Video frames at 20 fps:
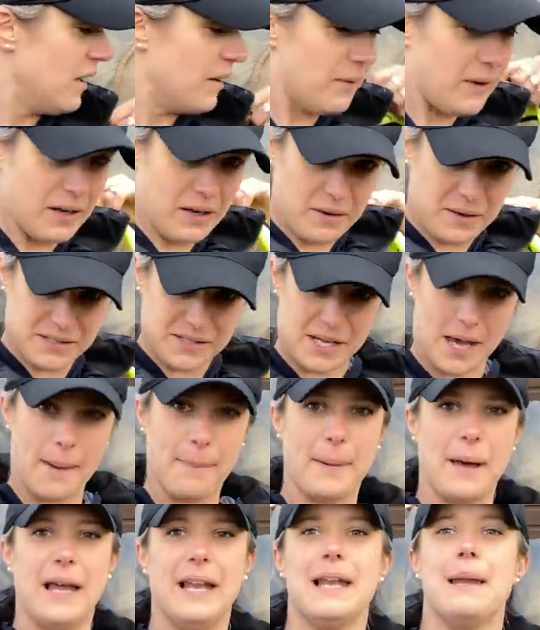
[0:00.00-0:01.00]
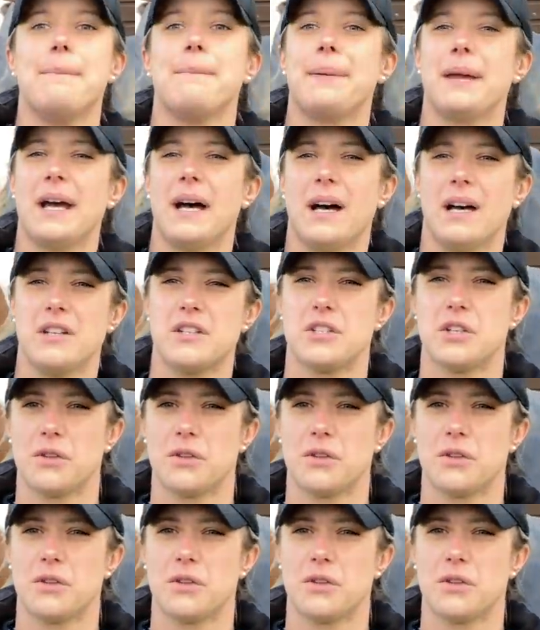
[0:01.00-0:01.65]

when I was up at Olympia in